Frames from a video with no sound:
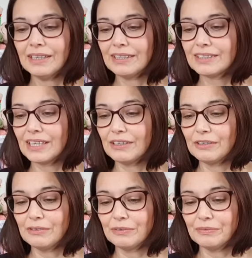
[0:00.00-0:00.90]

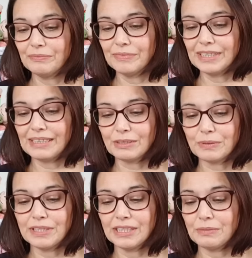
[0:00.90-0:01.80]
So yeah, I
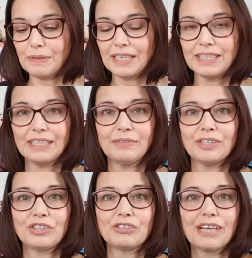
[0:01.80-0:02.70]
suppose it depends if
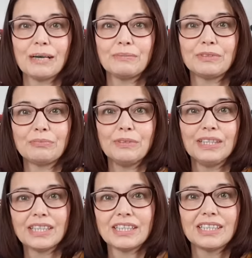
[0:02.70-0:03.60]
it's trapped
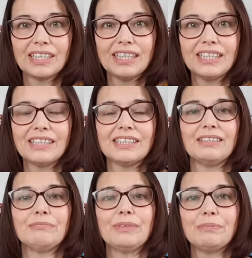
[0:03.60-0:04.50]
with other things
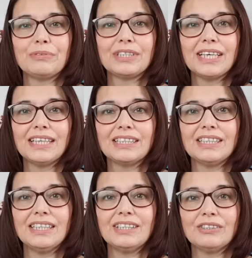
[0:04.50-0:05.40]
and a bit
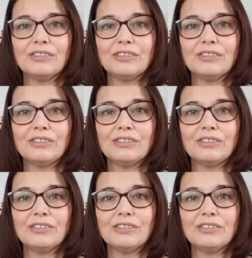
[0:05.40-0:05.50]
protected,